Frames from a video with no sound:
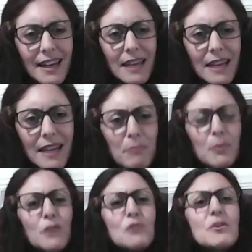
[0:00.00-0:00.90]

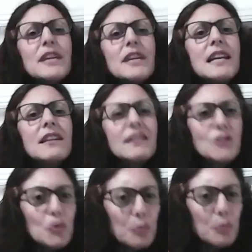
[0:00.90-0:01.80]
moves when they learn
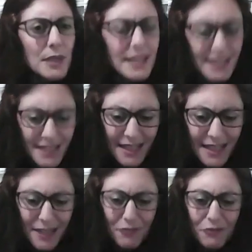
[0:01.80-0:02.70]
to
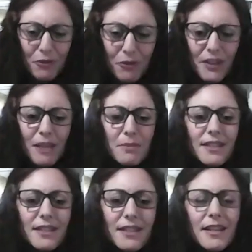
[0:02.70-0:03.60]
perceive, when they
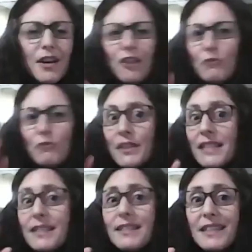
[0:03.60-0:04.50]
observe, when they
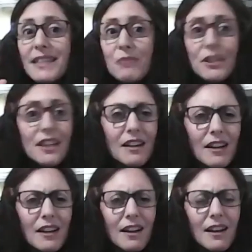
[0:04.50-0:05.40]
see, when they,
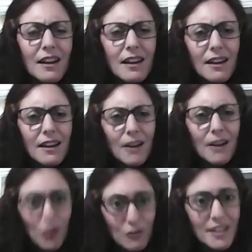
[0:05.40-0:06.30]

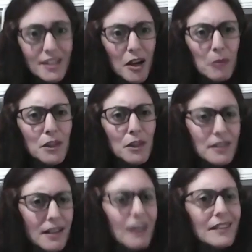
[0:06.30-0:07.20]
over time, learn
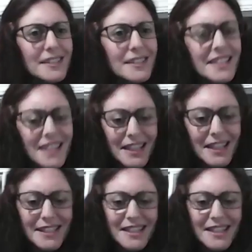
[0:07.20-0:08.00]
to understand.